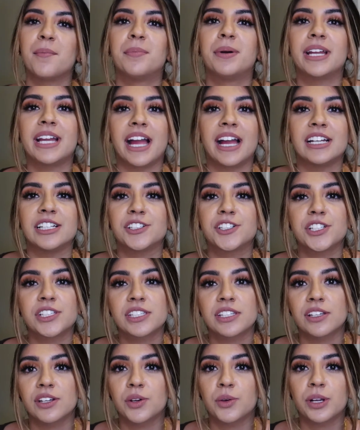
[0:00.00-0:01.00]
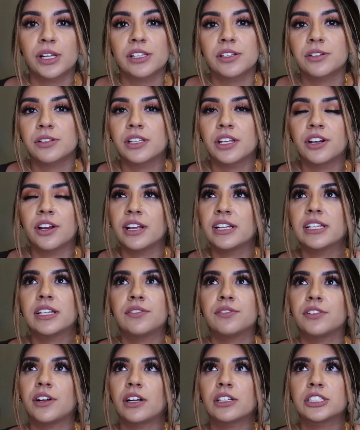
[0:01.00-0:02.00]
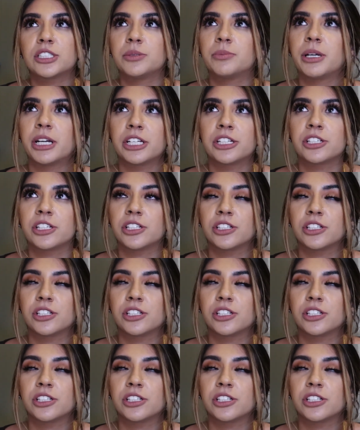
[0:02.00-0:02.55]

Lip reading: But yeah, it's just a quick little dinner. I didn't vlog too much.